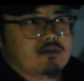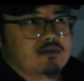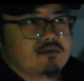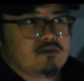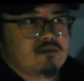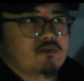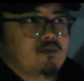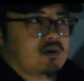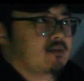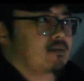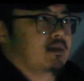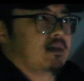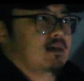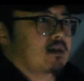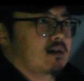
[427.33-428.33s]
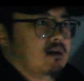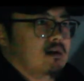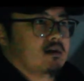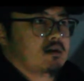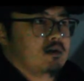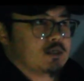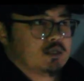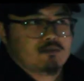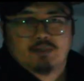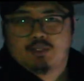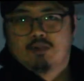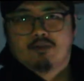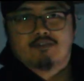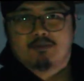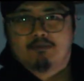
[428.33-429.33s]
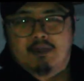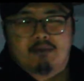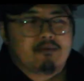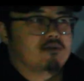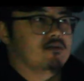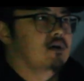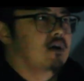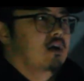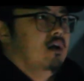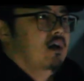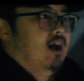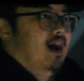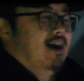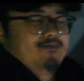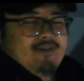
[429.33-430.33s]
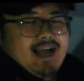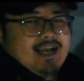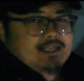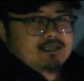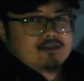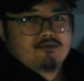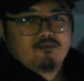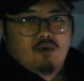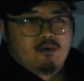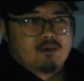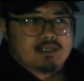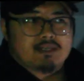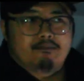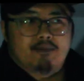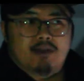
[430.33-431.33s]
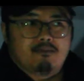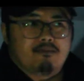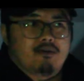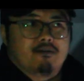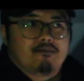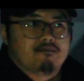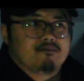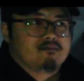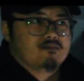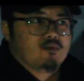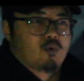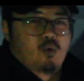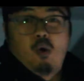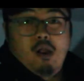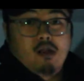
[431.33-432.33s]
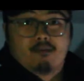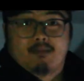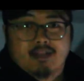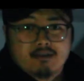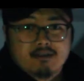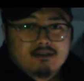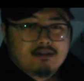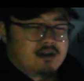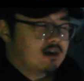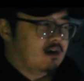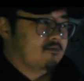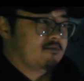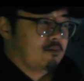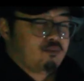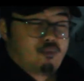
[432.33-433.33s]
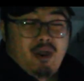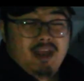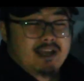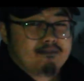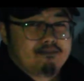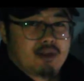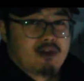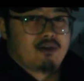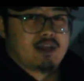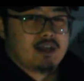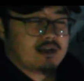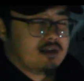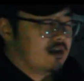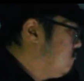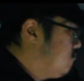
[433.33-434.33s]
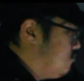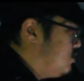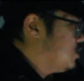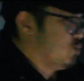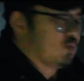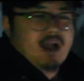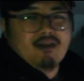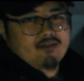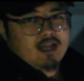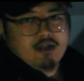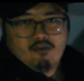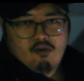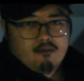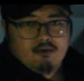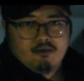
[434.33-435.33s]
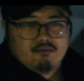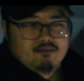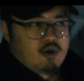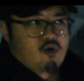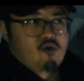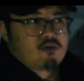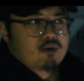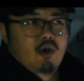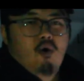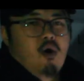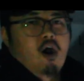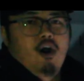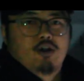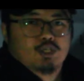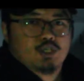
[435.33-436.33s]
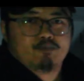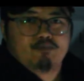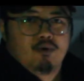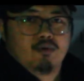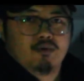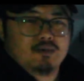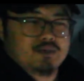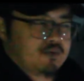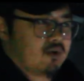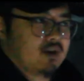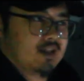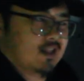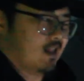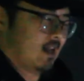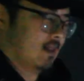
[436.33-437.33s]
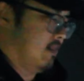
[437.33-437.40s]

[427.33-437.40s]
to one of the customer service people. I've asked them what was the minimum requirement of the break-in period. Just driving like normal, no harsh pulls or anything like